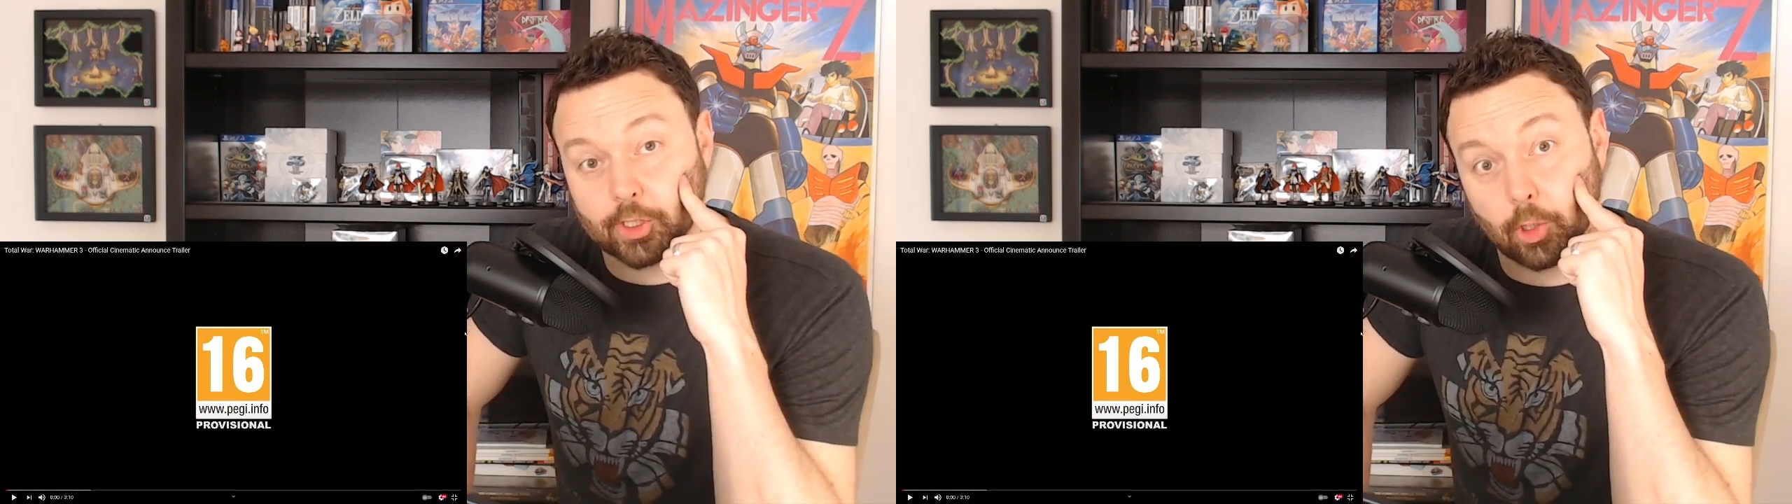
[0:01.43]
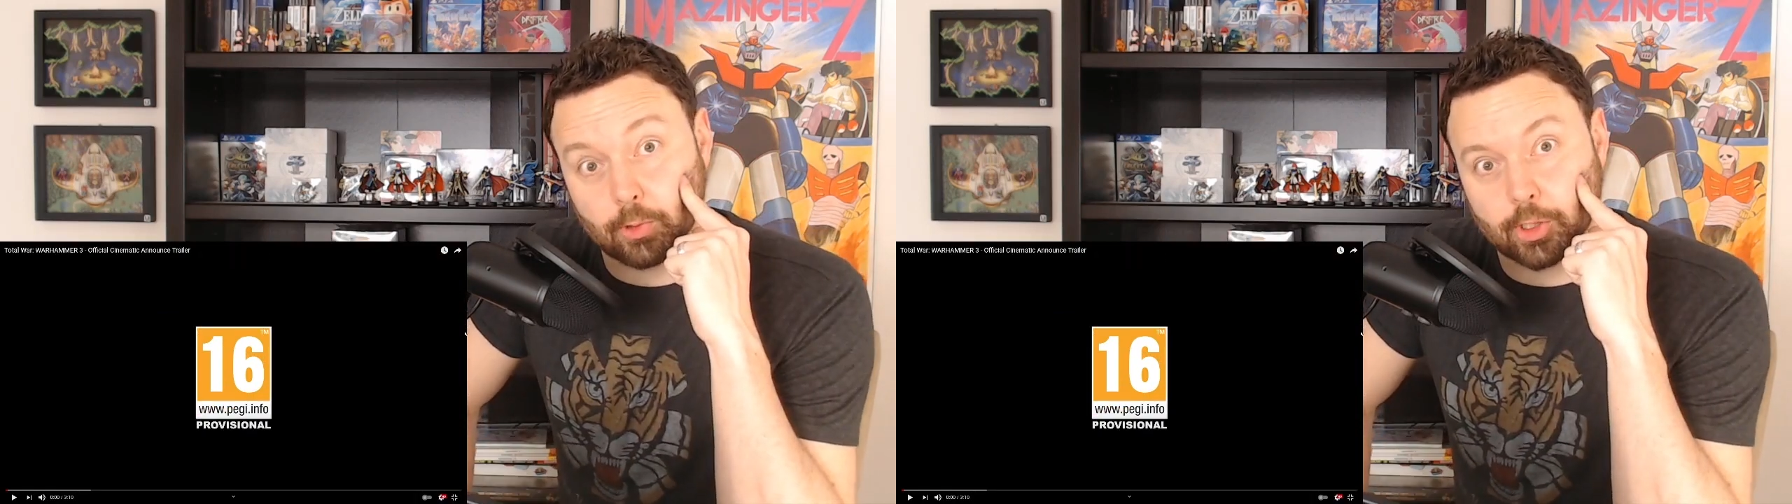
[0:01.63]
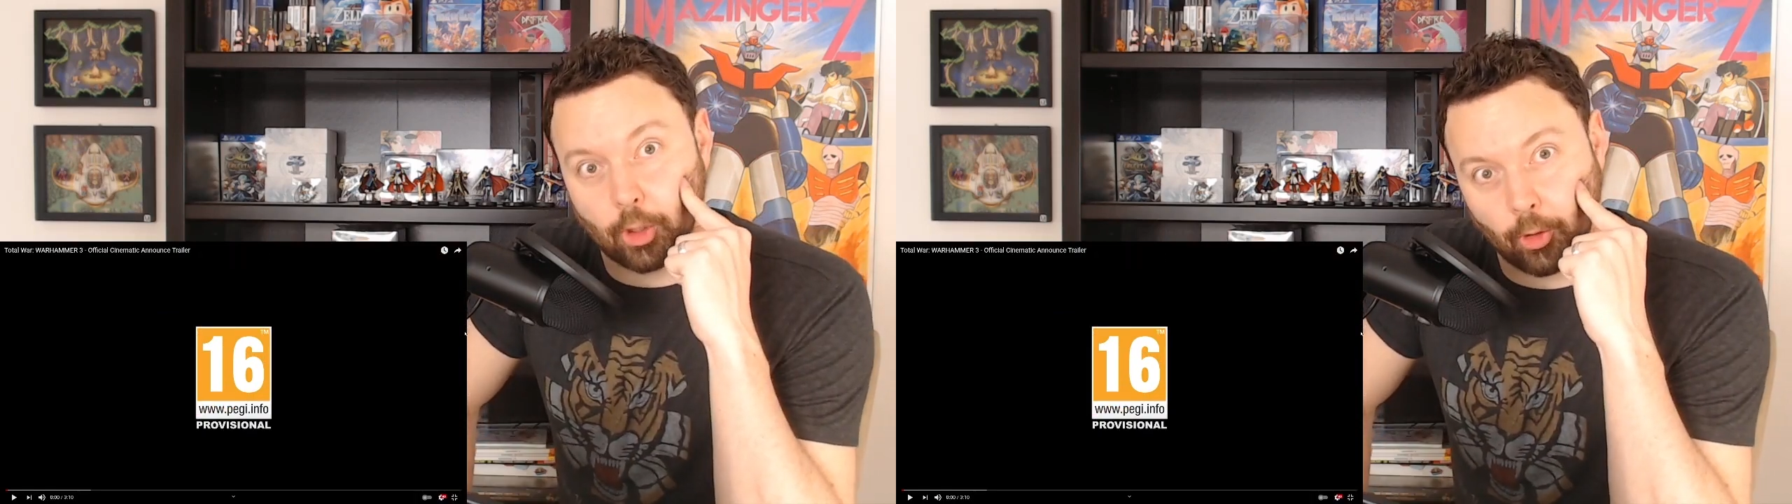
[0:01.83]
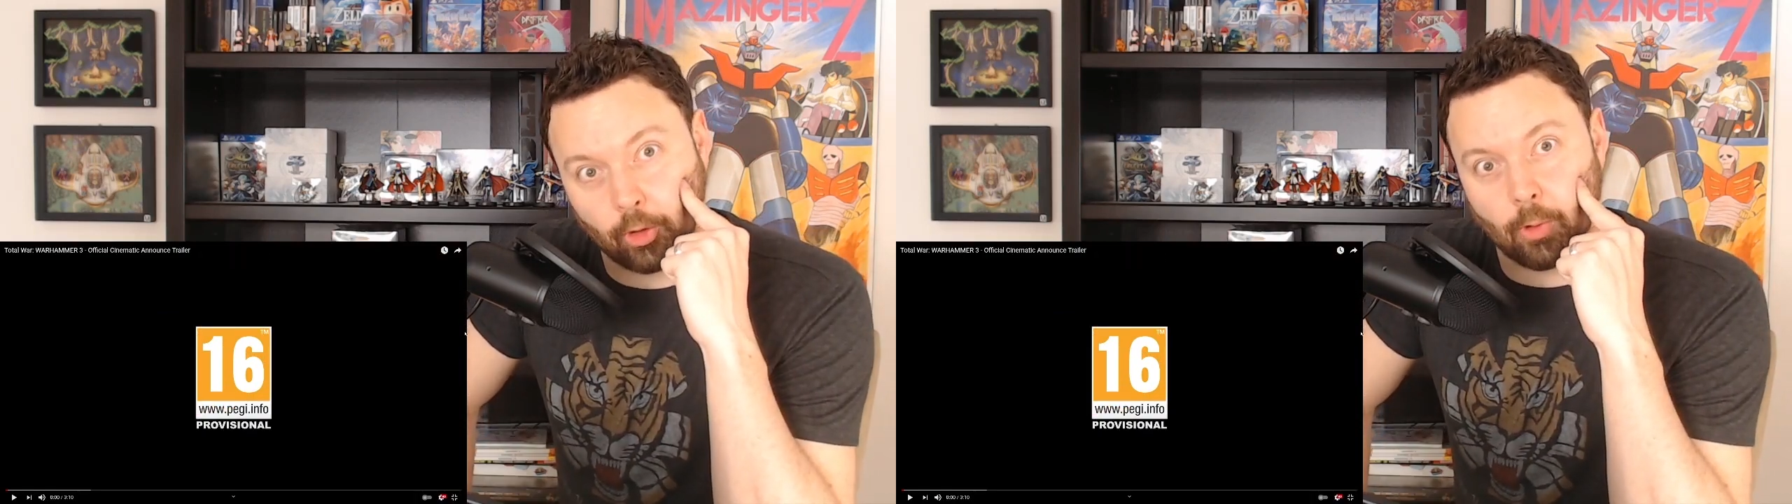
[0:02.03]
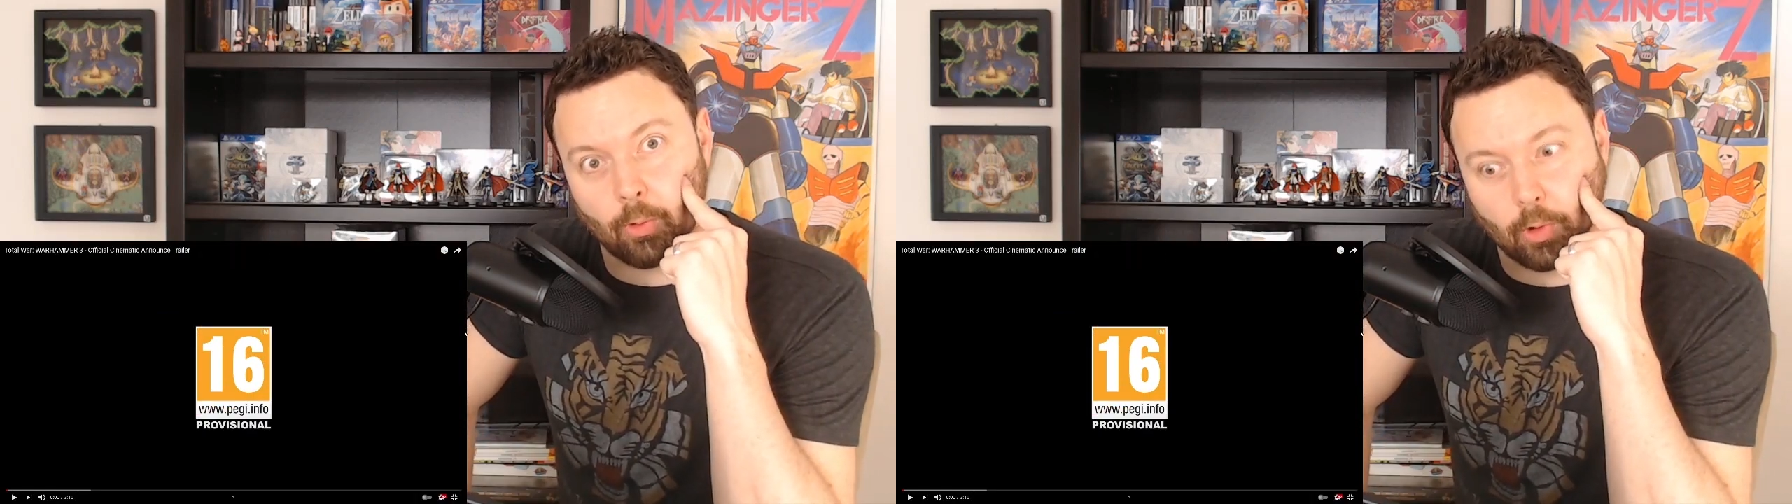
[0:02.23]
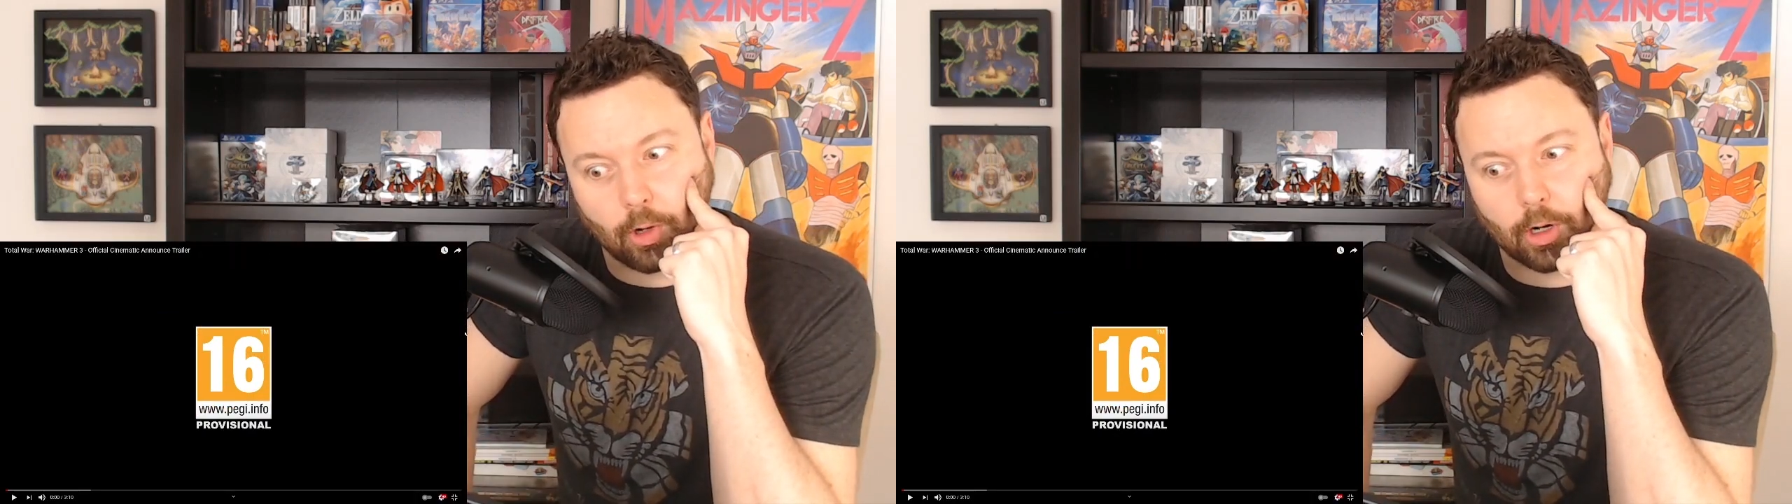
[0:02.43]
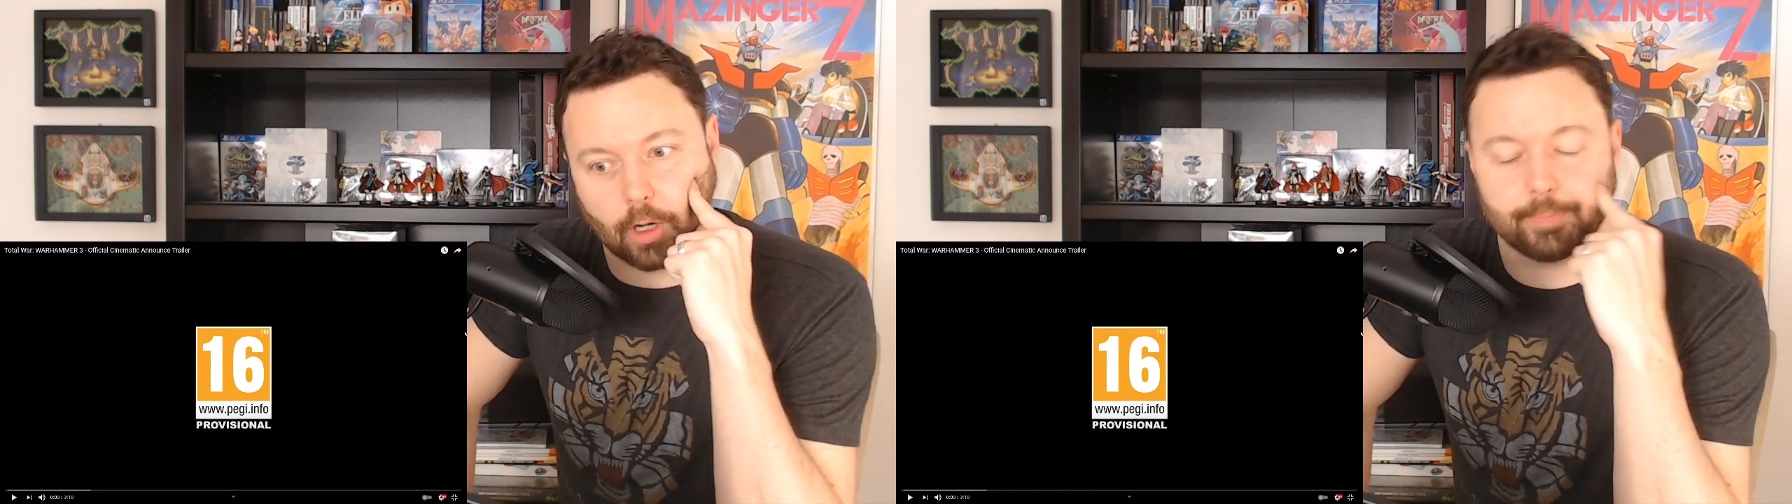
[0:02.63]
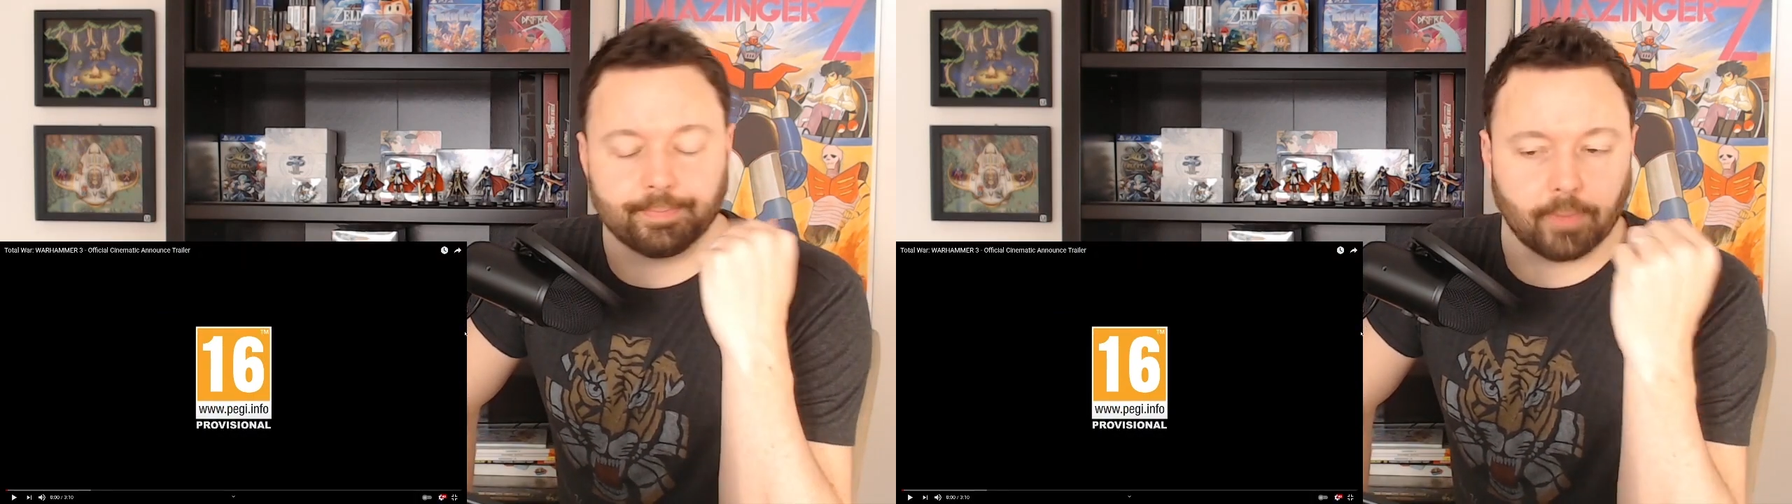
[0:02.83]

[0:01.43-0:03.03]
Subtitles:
Total War